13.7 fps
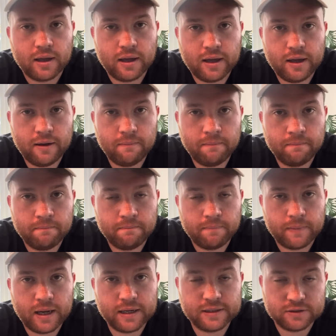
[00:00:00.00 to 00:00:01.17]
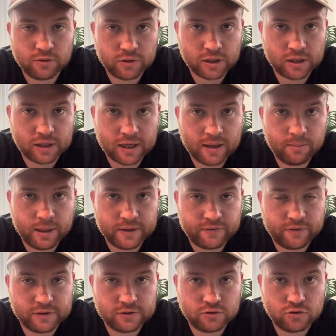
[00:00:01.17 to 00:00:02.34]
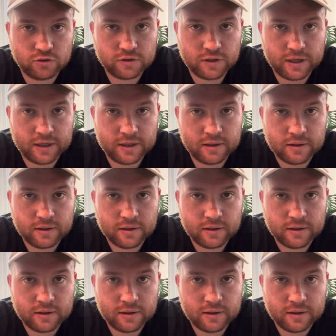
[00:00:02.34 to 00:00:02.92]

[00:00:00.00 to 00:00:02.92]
and he's only going to get better, as I just say.